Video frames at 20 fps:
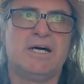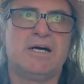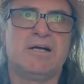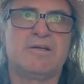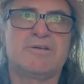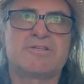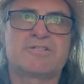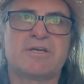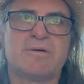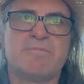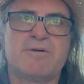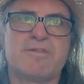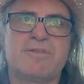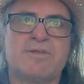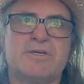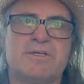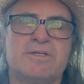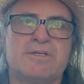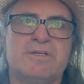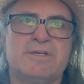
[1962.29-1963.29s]
Some of
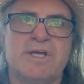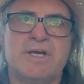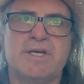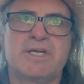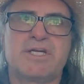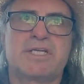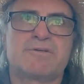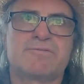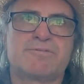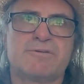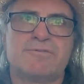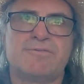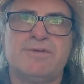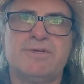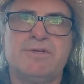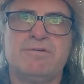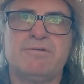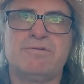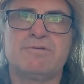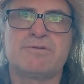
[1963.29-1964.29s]
the negative
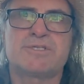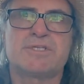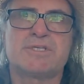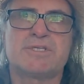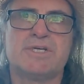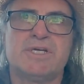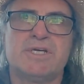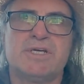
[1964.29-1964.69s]
reviews